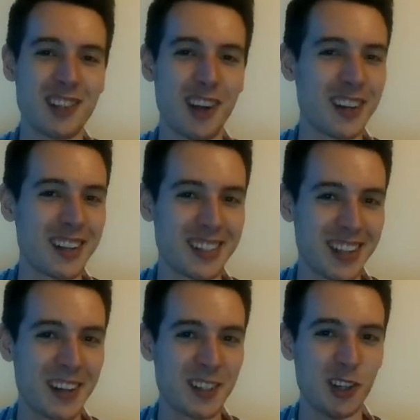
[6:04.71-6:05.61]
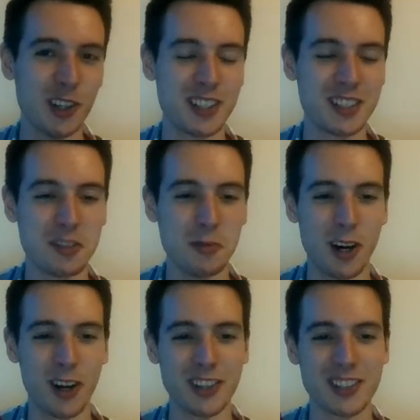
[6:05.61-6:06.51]
not that good, to be
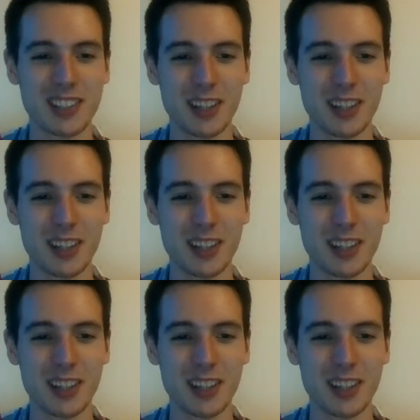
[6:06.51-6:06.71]
honest.